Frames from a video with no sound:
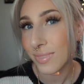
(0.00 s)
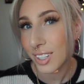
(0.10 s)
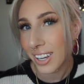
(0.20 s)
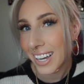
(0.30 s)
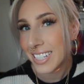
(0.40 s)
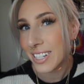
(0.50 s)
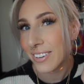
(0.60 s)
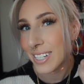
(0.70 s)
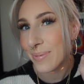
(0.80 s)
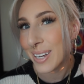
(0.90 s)
Do you guys
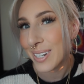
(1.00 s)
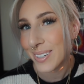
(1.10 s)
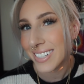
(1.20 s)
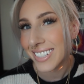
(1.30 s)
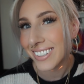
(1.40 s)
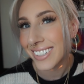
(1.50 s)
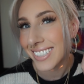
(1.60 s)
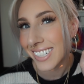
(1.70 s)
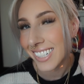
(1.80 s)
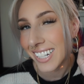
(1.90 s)
notice my newest little
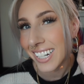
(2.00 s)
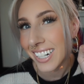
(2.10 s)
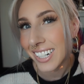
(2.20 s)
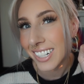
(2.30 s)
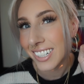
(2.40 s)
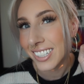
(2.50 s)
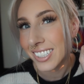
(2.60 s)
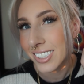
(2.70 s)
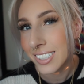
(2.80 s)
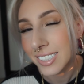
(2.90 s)
addition here?
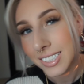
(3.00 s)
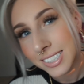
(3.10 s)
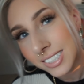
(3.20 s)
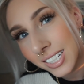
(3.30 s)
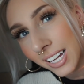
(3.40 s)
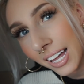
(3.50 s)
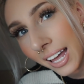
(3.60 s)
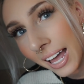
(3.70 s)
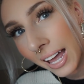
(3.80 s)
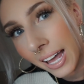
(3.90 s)

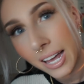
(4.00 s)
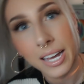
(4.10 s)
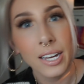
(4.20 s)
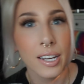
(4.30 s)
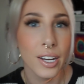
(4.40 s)
A